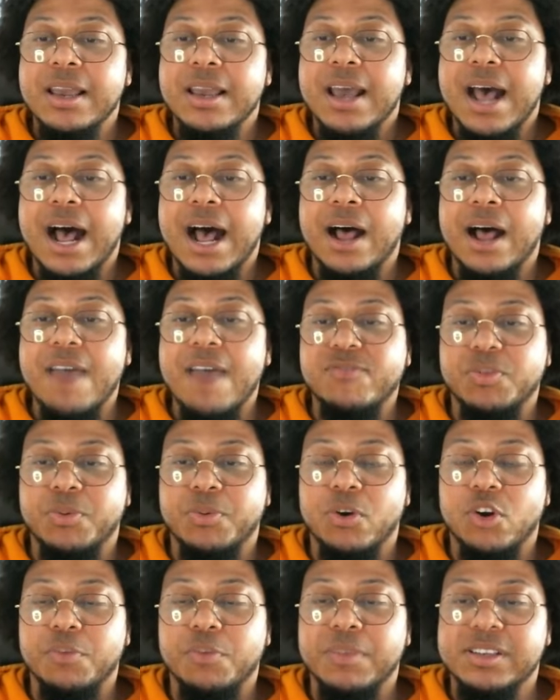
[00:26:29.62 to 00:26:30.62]
I'll have to
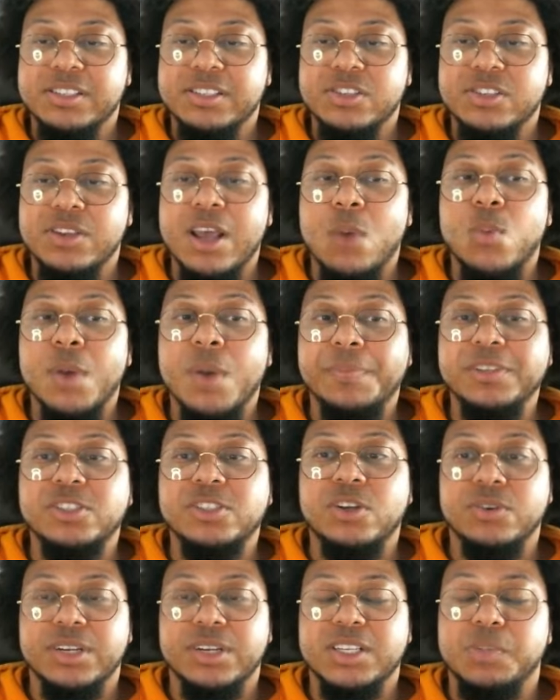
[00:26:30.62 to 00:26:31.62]
program this so that weapons
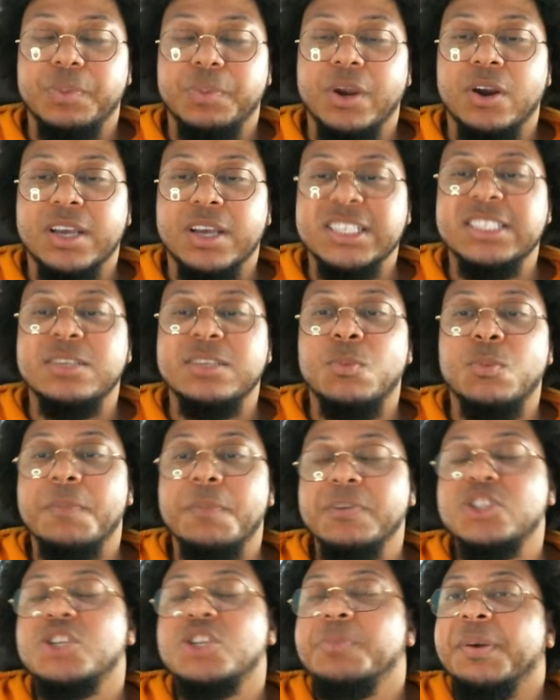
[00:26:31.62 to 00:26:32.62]
don't disappear, because the
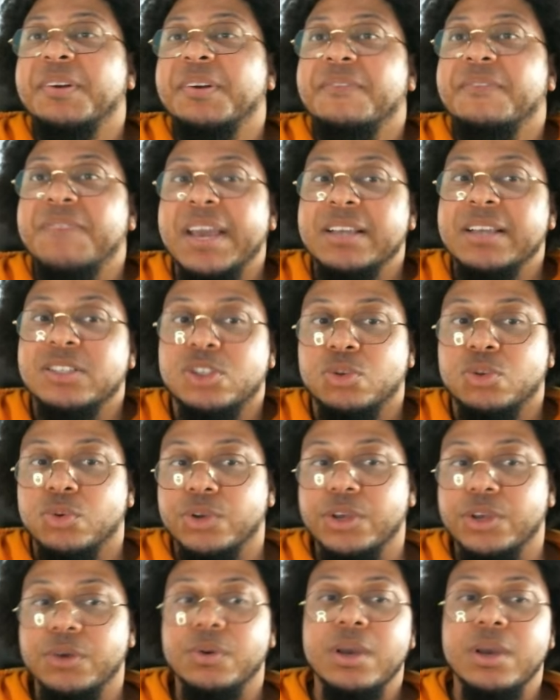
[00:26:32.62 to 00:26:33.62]
weapon should be able to phase through
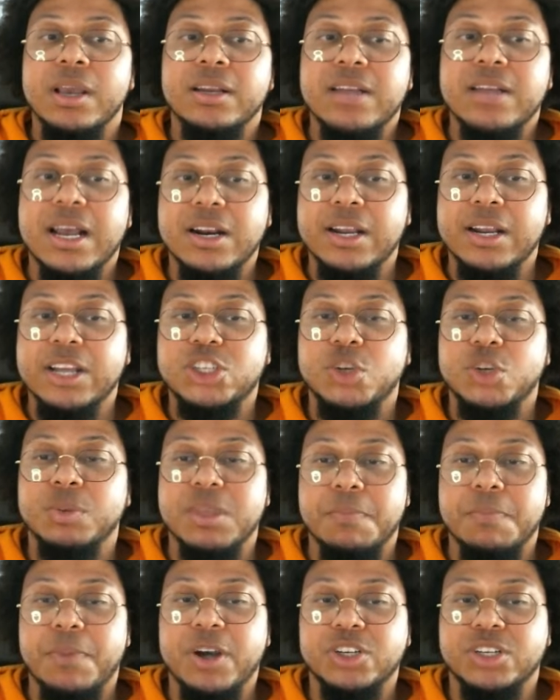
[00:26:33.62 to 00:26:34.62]
you. Not an issue with the
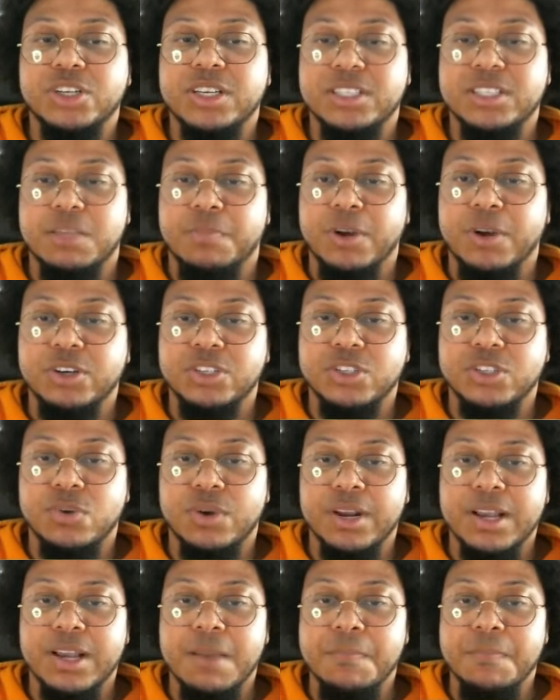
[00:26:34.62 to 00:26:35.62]
punch, because the punch is going
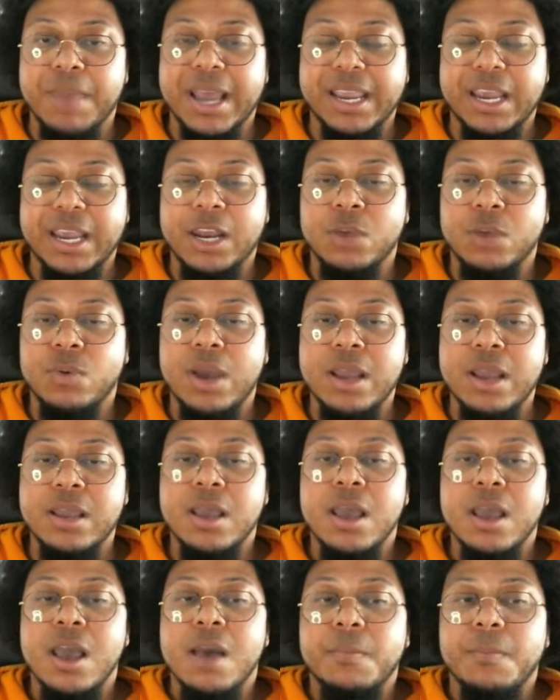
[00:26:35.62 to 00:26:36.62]
to come back anyway,
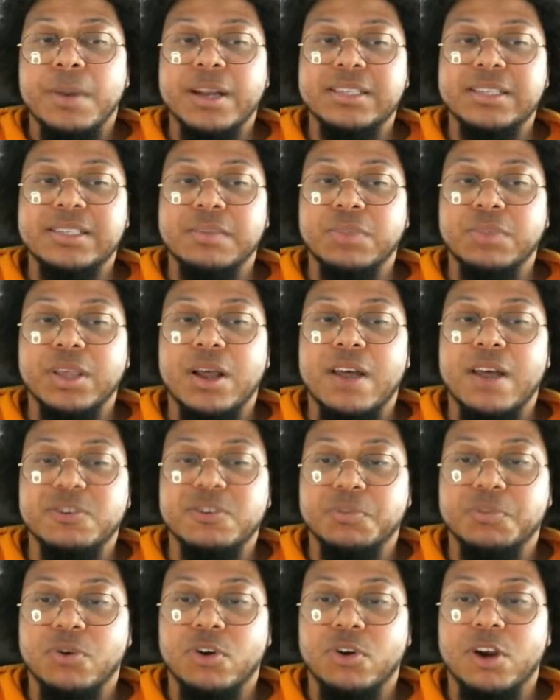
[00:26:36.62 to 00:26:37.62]
but it's something I'll have to
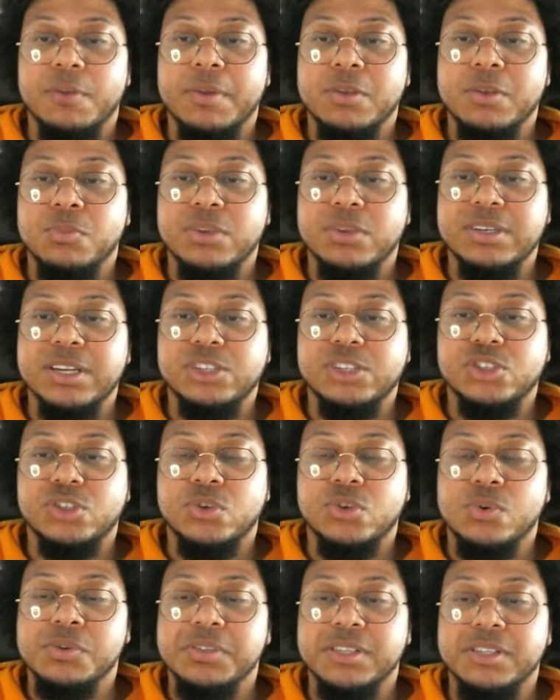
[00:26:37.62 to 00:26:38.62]
program in with ninja tools.